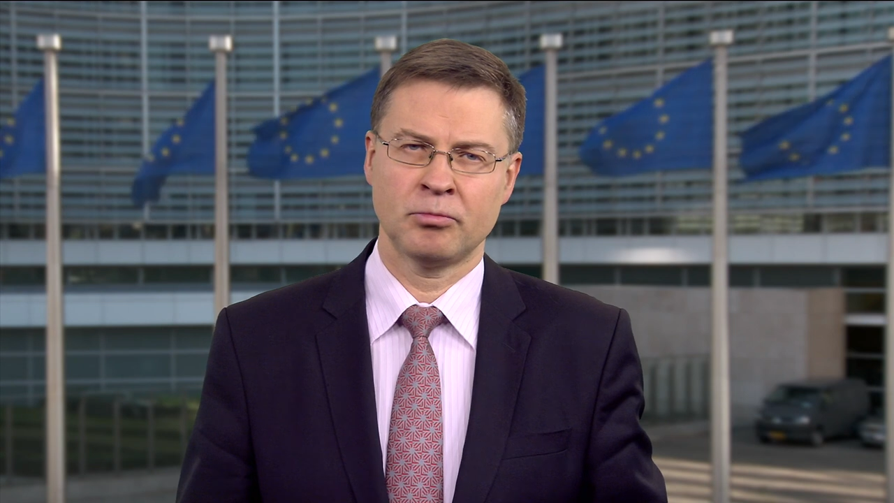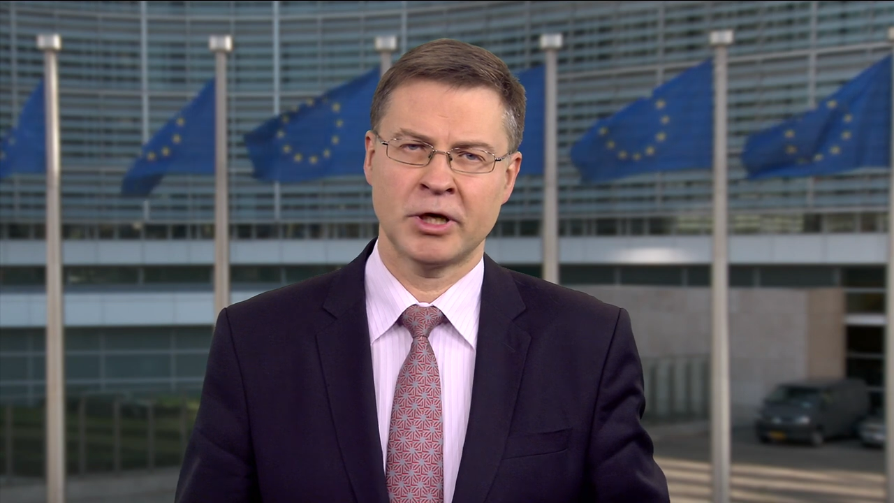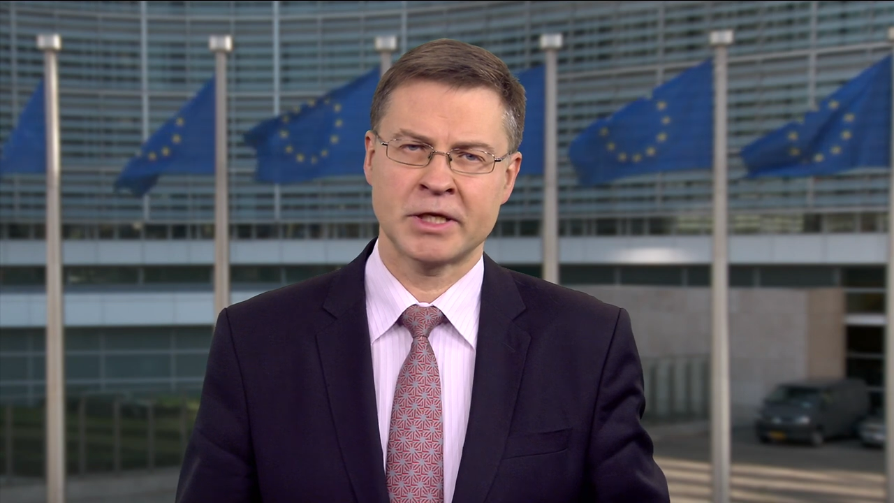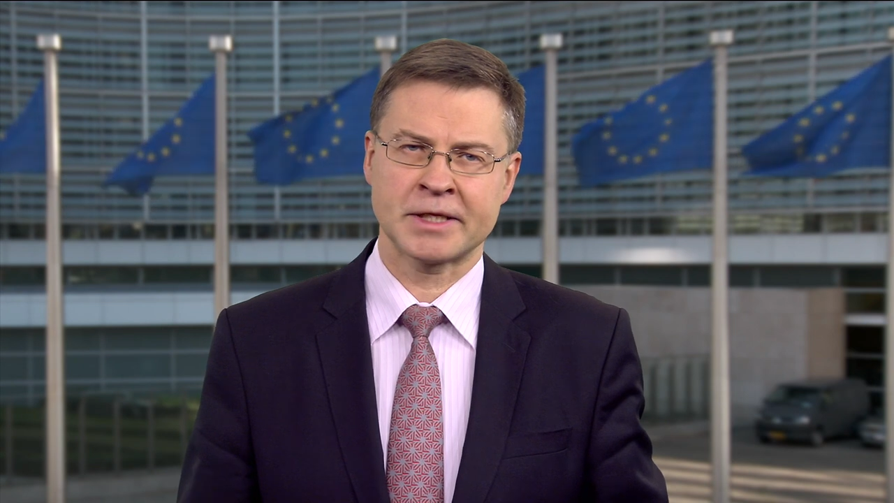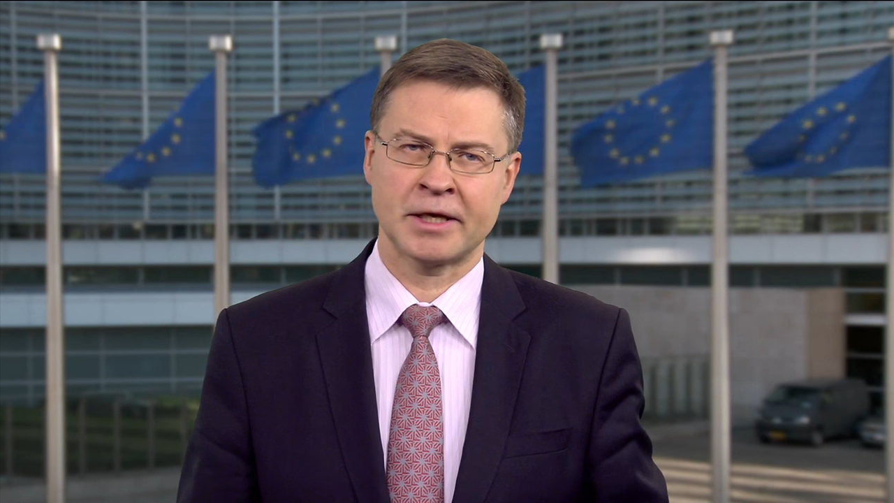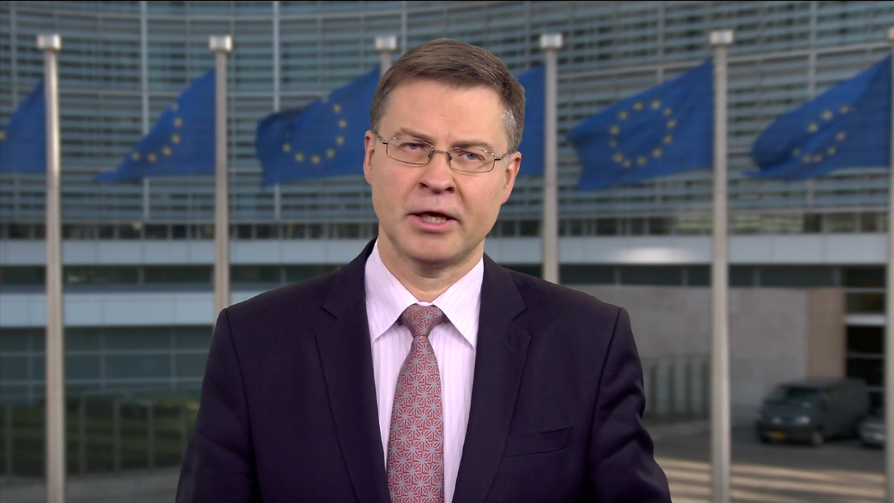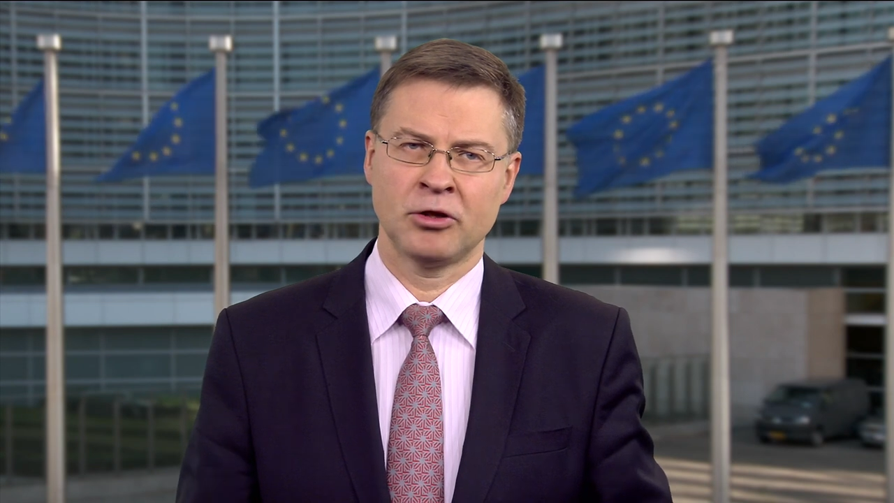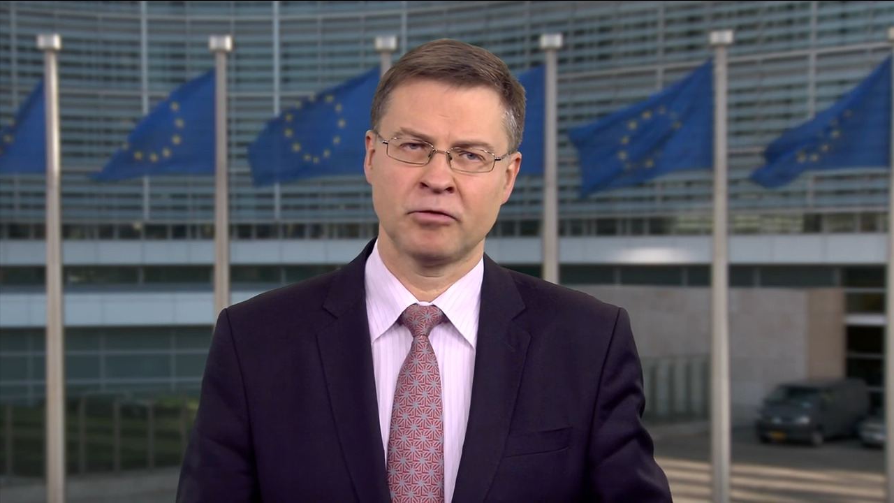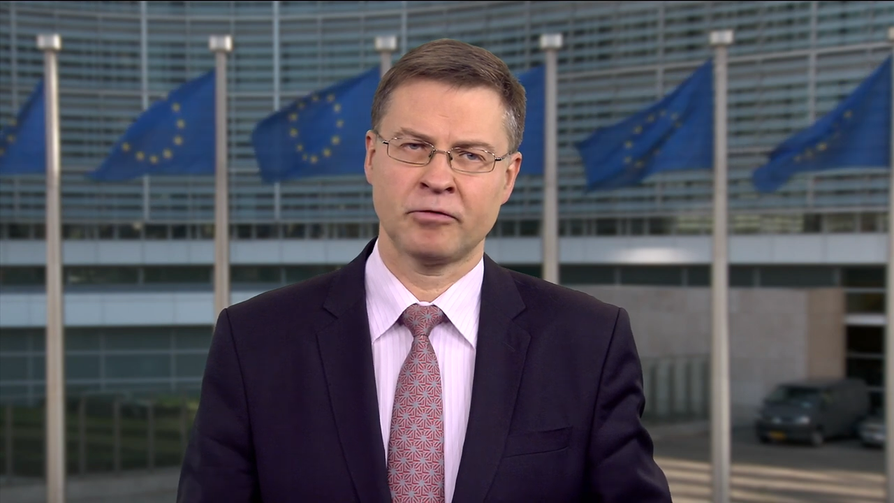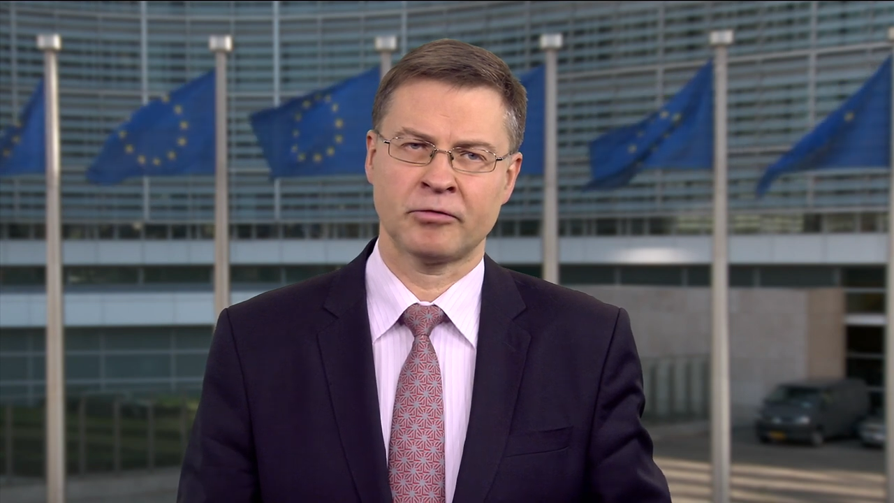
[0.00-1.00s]
by the
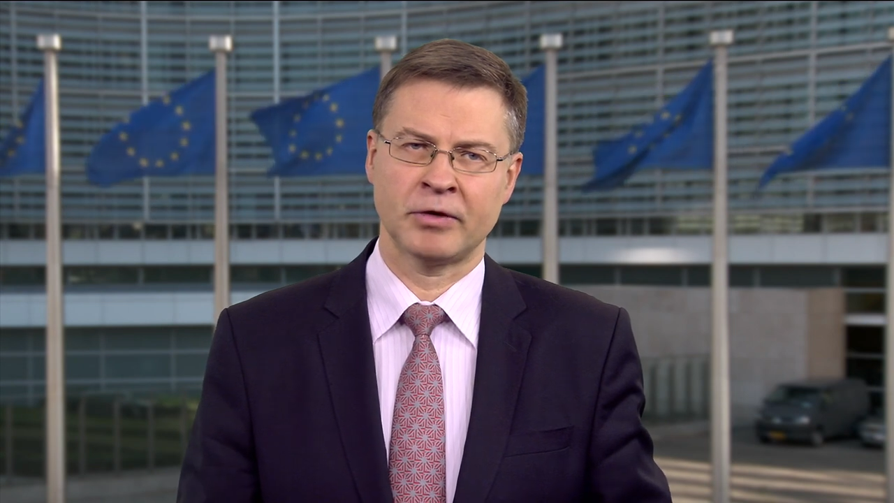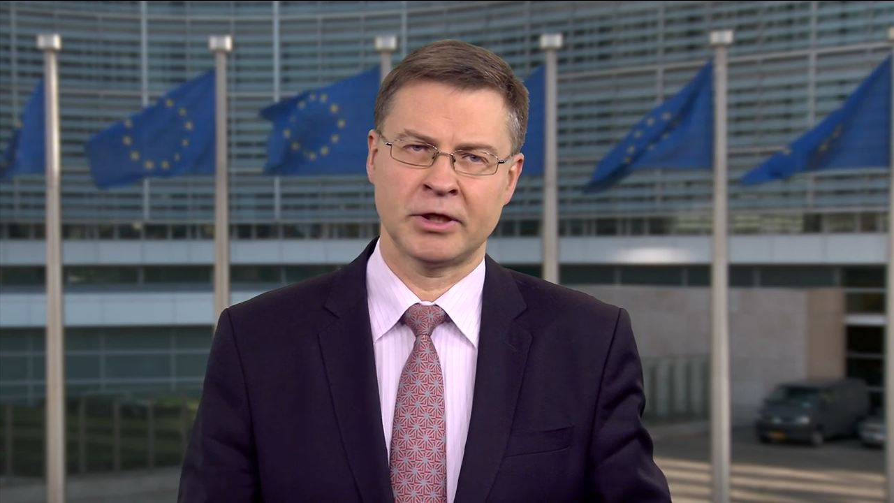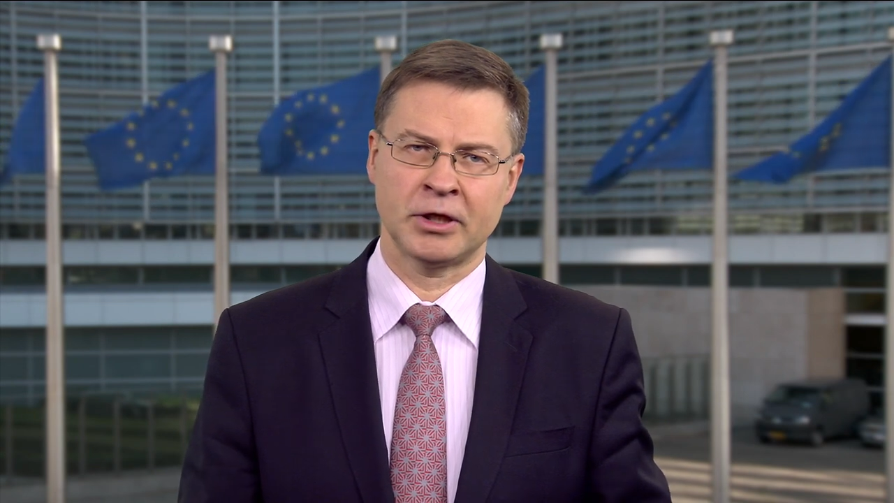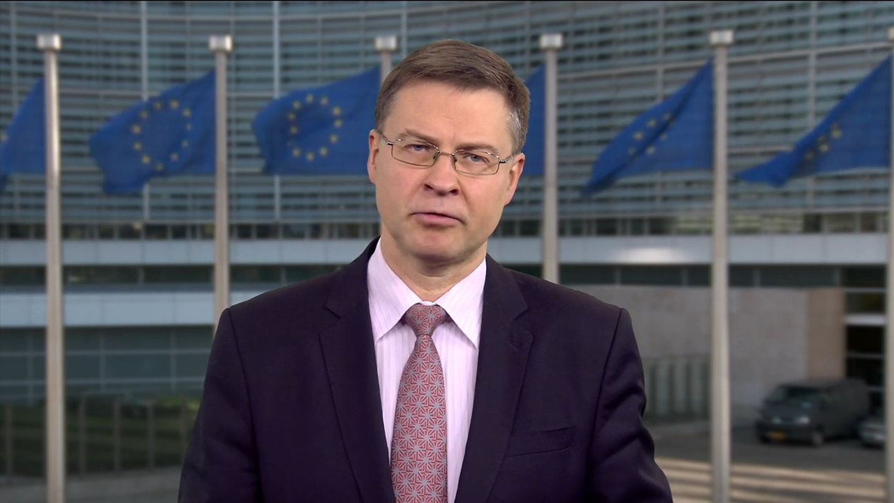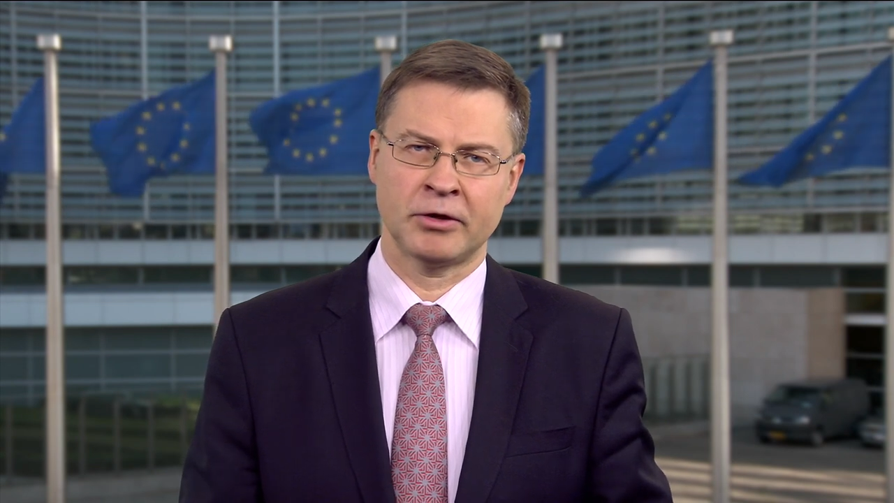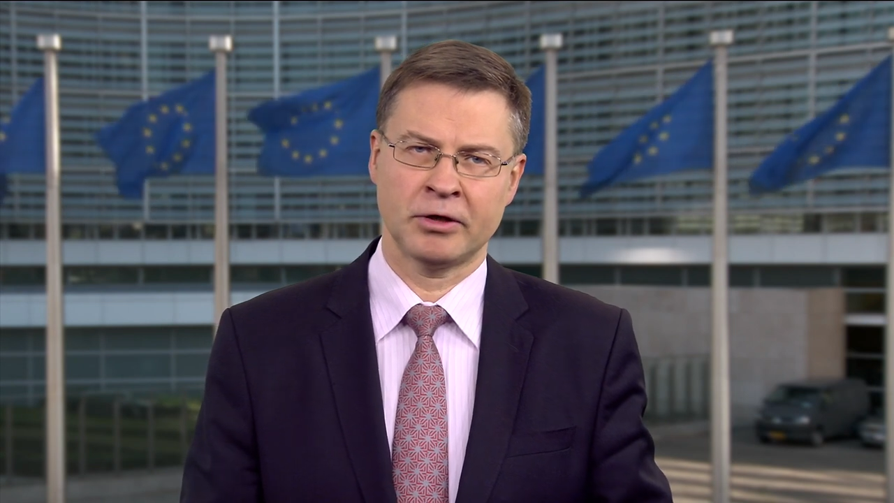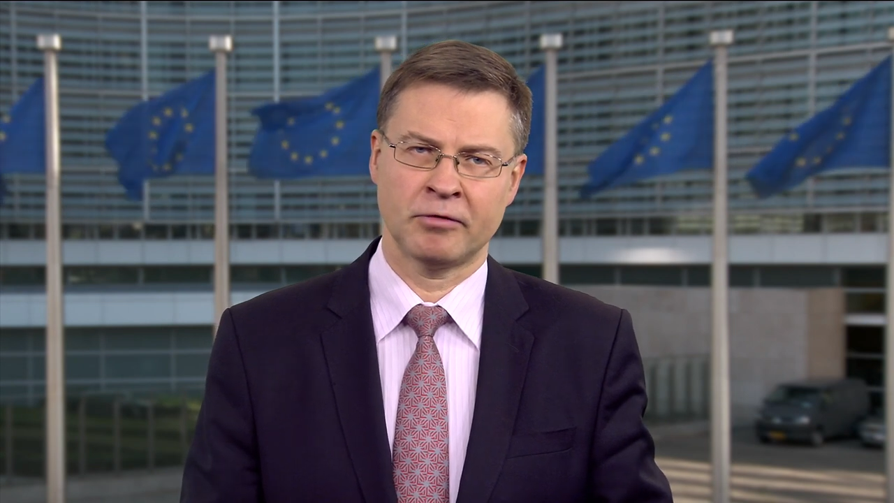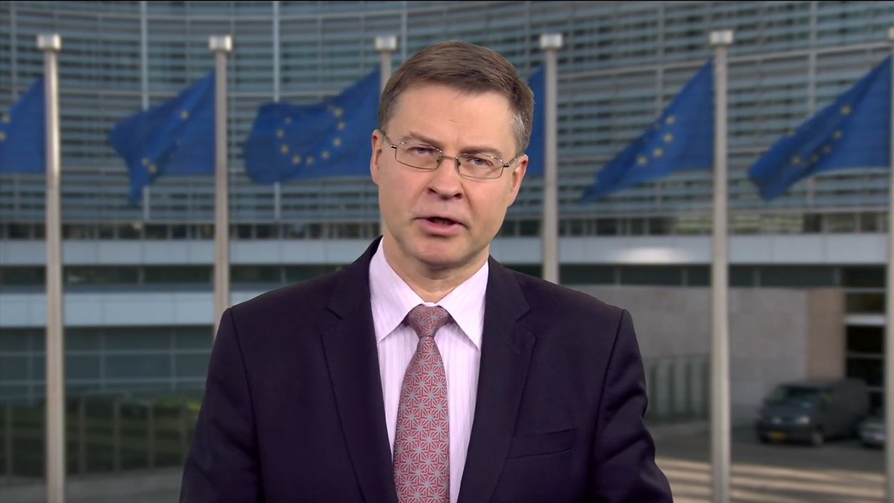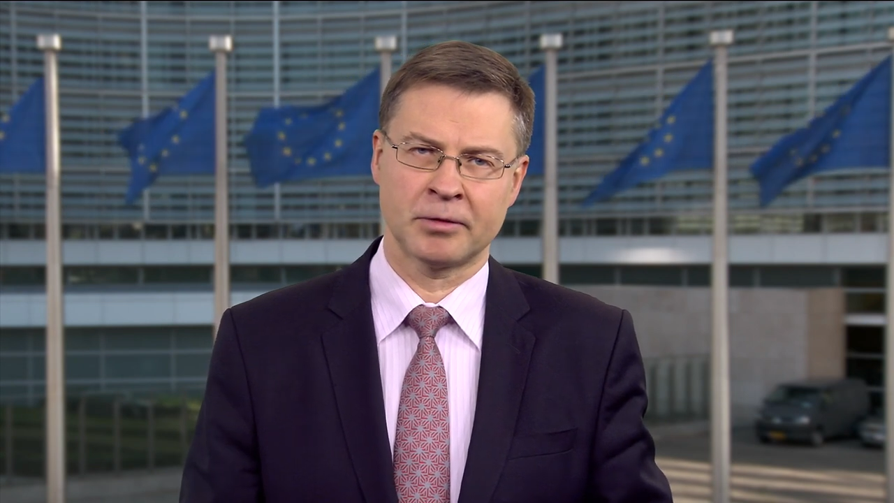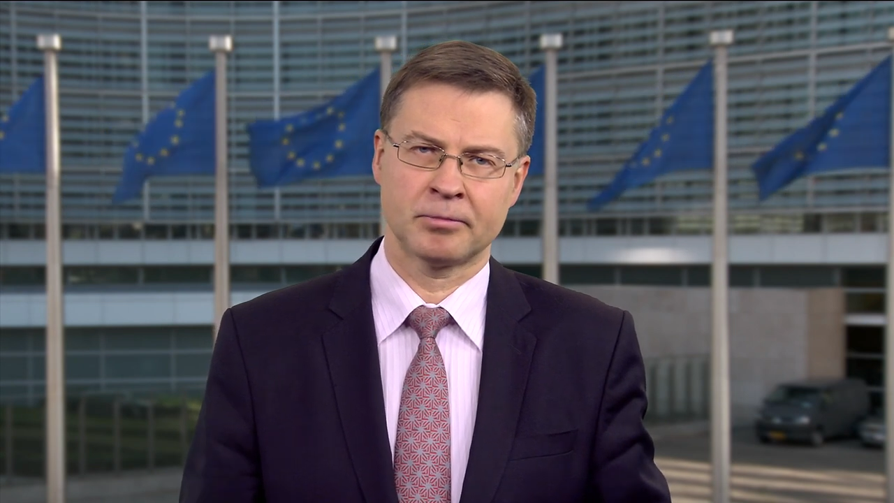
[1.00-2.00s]
end of
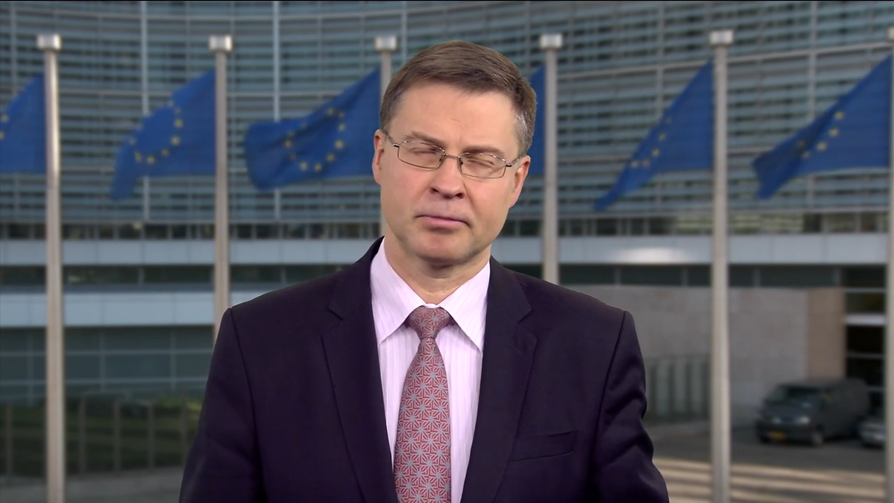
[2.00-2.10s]
2021.